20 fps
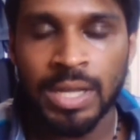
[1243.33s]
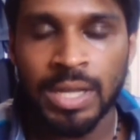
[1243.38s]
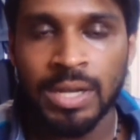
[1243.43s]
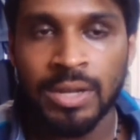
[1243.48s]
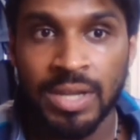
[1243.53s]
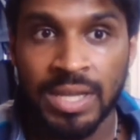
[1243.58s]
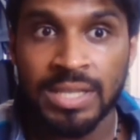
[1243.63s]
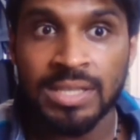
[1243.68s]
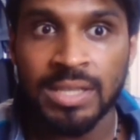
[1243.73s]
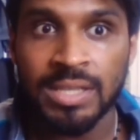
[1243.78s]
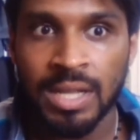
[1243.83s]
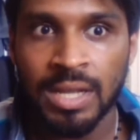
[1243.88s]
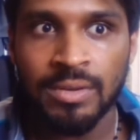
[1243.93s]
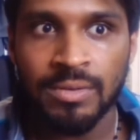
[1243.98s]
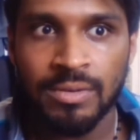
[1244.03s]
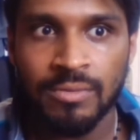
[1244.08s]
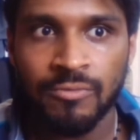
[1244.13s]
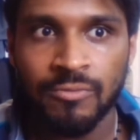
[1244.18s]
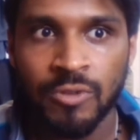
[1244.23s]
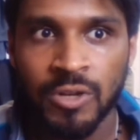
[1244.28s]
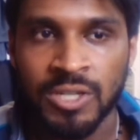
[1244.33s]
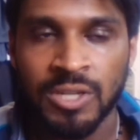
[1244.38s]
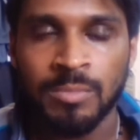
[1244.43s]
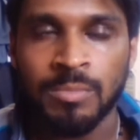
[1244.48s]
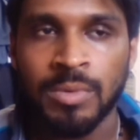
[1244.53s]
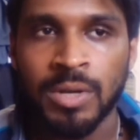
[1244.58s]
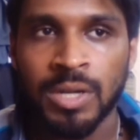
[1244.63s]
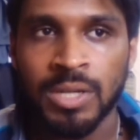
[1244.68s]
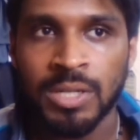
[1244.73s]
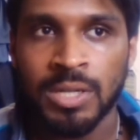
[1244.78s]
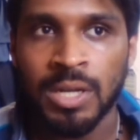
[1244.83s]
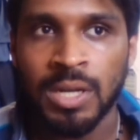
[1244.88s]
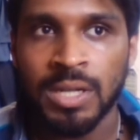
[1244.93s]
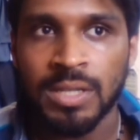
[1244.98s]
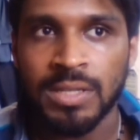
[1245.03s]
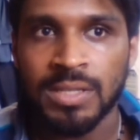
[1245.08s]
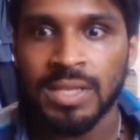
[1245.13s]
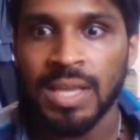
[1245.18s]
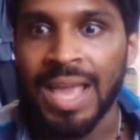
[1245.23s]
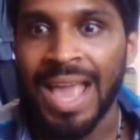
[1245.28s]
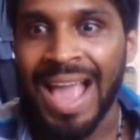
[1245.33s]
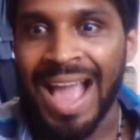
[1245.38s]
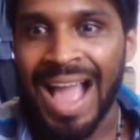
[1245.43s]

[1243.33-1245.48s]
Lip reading: You know, he's learned Russian martial arts,